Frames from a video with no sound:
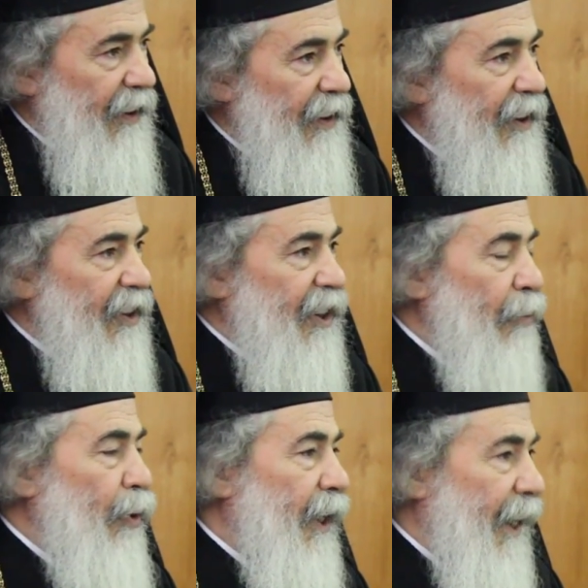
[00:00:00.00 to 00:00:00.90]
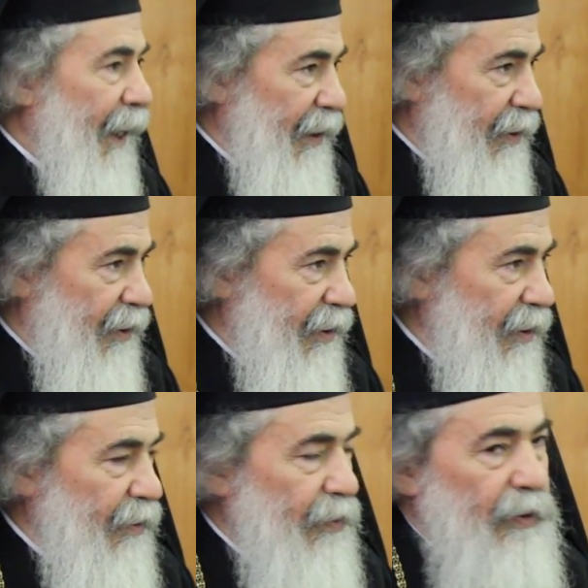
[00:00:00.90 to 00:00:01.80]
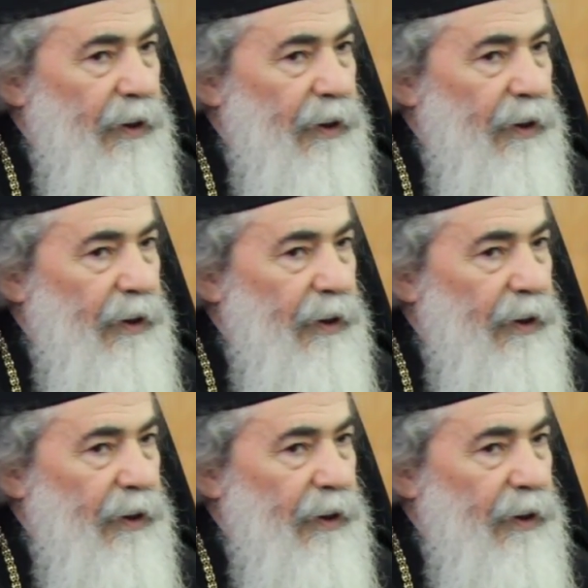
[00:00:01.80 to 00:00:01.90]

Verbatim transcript: it is somewhere else. If you